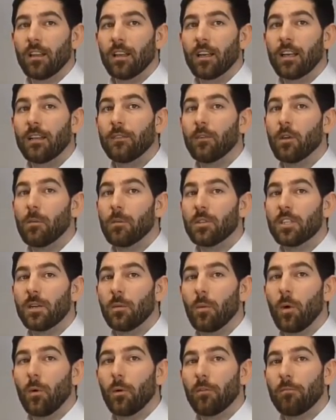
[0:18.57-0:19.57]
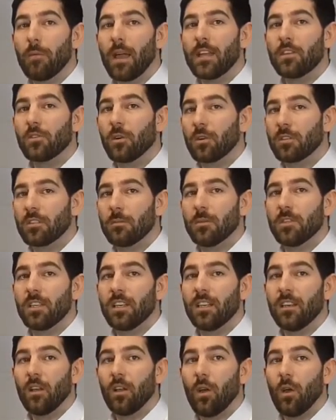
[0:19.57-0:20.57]
Clearview Imaging work with Matrox
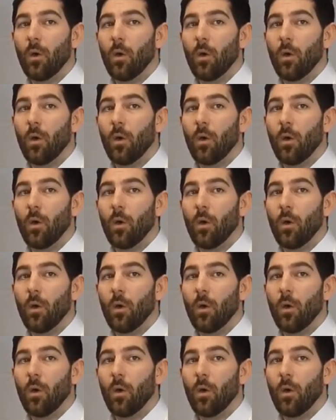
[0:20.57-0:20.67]
Imaging,